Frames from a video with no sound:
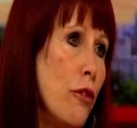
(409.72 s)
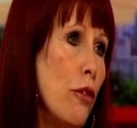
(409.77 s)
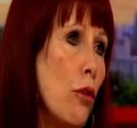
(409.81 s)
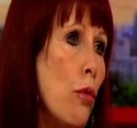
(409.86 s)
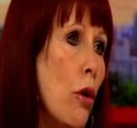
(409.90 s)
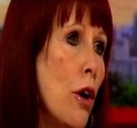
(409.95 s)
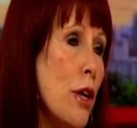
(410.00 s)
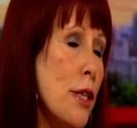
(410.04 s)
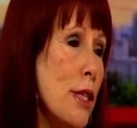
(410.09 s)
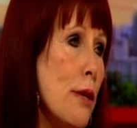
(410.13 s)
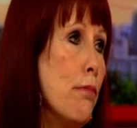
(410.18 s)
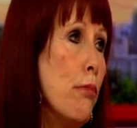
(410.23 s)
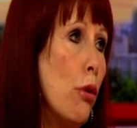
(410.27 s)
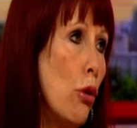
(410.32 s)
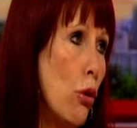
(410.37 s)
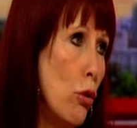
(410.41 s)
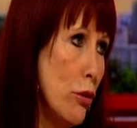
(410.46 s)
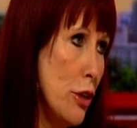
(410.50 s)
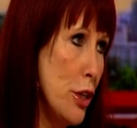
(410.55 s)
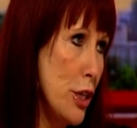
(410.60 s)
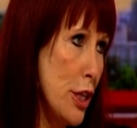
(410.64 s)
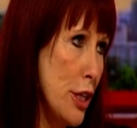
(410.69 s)
for what is
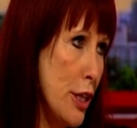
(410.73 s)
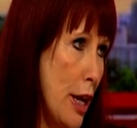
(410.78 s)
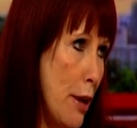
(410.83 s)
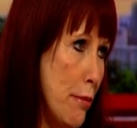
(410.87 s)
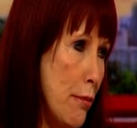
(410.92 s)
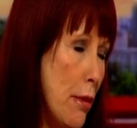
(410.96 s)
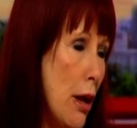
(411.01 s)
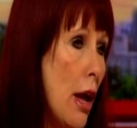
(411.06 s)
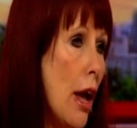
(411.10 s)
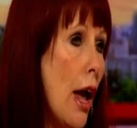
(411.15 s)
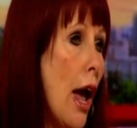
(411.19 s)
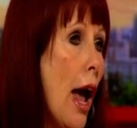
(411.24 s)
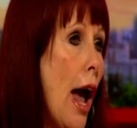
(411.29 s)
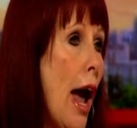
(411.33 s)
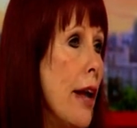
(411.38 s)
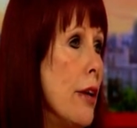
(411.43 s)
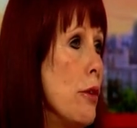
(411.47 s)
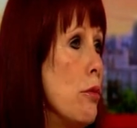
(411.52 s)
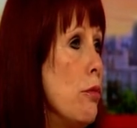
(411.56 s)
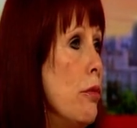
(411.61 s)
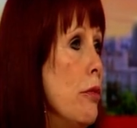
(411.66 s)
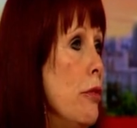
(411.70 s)
important to them.
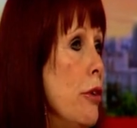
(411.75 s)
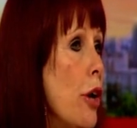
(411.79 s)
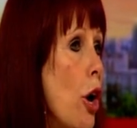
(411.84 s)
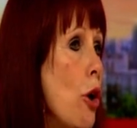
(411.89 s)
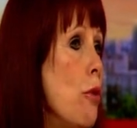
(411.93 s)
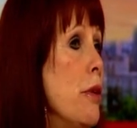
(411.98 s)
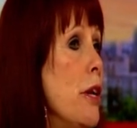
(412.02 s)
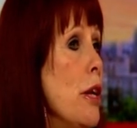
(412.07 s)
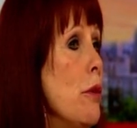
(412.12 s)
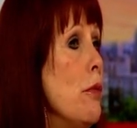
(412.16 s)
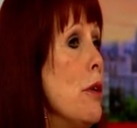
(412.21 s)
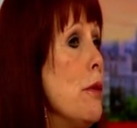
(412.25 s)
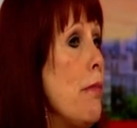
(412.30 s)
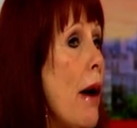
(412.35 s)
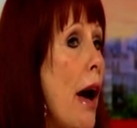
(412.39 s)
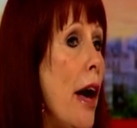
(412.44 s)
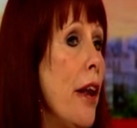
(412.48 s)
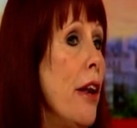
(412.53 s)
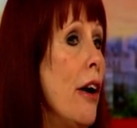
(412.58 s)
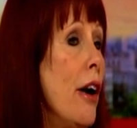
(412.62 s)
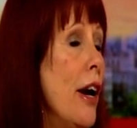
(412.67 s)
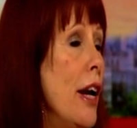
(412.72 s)
And nobody would bat
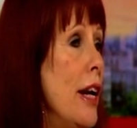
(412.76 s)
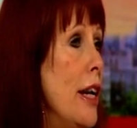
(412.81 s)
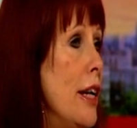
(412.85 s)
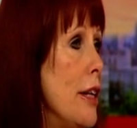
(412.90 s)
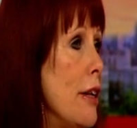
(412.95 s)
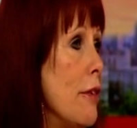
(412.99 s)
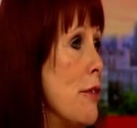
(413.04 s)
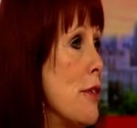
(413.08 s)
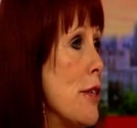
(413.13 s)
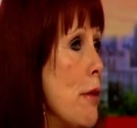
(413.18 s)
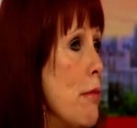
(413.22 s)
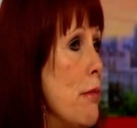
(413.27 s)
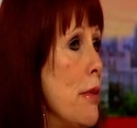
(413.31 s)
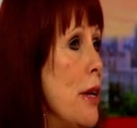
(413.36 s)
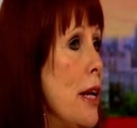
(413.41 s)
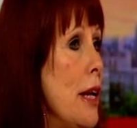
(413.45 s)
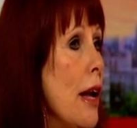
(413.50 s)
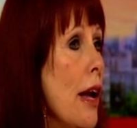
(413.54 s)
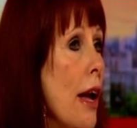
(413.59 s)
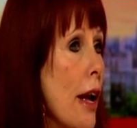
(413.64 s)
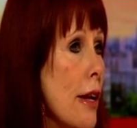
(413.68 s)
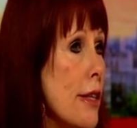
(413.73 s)
an eyelid if
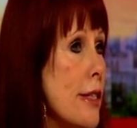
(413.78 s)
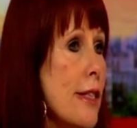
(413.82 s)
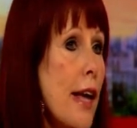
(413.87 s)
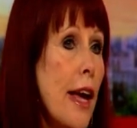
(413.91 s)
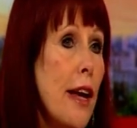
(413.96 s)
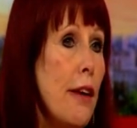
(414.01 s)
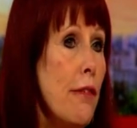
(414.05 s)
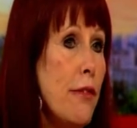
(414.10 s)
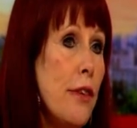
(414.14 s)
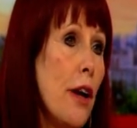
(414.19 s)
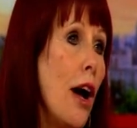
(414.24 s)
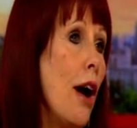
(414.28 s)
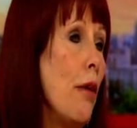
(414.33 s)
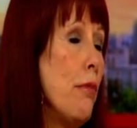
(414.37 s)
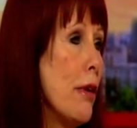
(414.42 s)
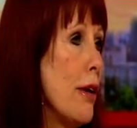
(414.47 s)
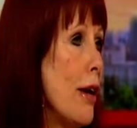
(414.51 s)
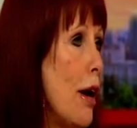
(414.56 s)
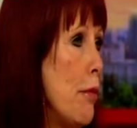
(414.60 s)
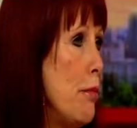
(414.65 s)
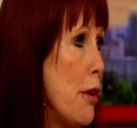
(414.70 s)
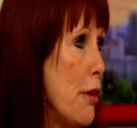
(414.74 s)
somebody saved up a
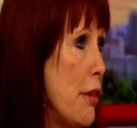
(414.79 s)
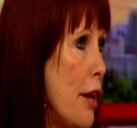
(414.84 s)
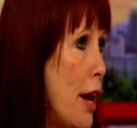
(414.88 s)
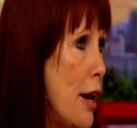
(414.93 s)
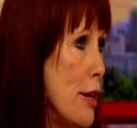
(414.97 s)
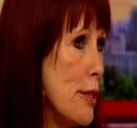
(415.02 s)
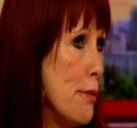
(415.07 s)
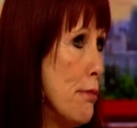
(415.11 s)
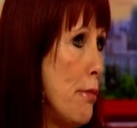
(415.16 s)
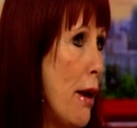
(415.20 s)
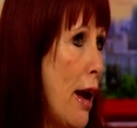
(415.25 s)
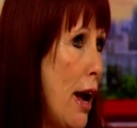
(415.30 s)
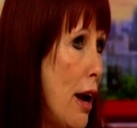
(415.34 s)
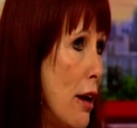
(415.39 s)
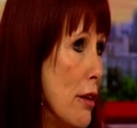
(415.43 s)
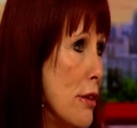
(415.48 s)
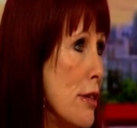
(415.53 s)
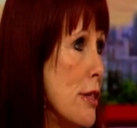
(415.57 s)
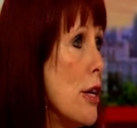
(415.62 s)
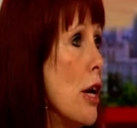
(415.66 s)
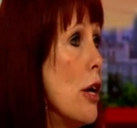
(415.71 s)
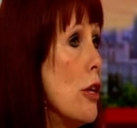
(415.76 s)
couple of
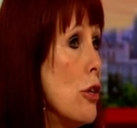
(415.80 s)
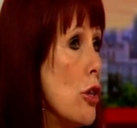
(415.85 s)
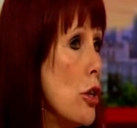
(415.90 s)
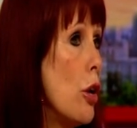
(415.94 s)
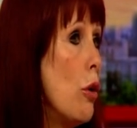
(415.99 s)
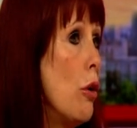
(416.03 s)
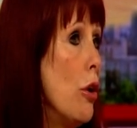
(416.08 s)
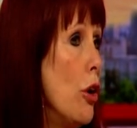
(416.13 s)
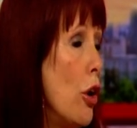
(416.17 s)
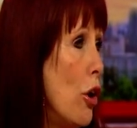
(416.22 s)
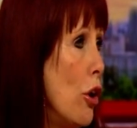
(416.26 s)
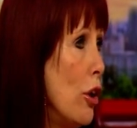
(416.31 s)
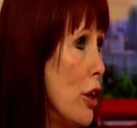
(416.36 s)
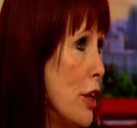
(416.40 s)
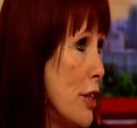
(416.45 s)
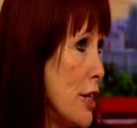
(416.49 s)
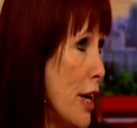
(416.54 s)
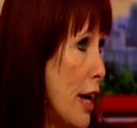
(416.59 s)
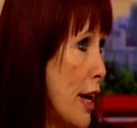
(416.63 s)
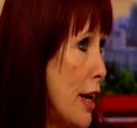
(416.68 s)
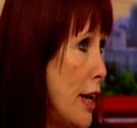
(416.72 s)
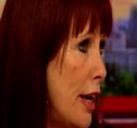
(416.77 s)
£1,000s to go on a
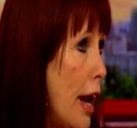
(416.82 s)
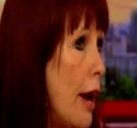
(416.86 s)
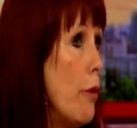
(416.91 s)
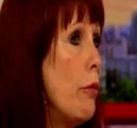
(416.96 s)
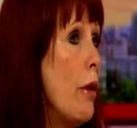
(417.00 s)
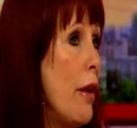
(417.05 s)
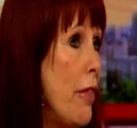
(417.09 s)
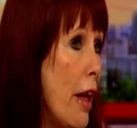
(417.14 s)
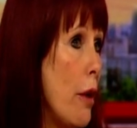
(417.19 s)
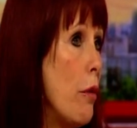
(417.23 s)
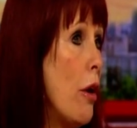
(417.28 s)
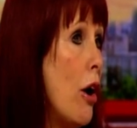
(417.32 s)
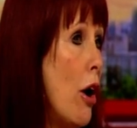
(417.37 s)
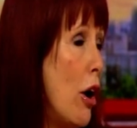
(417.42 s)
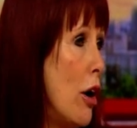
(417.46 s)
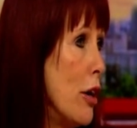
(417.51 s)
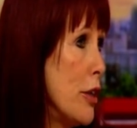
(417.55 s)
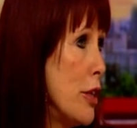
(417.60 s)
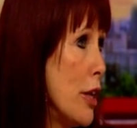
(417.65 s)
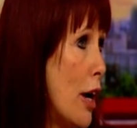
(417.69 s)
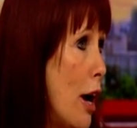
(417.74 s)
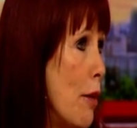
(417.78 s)
holiday when they were
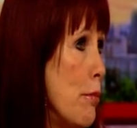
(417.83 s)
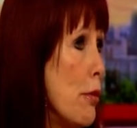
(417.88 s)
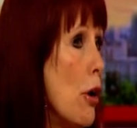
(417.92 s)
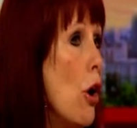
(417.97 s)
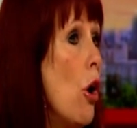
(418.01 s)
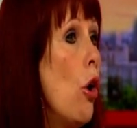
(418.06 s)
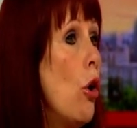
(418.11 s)
hard up,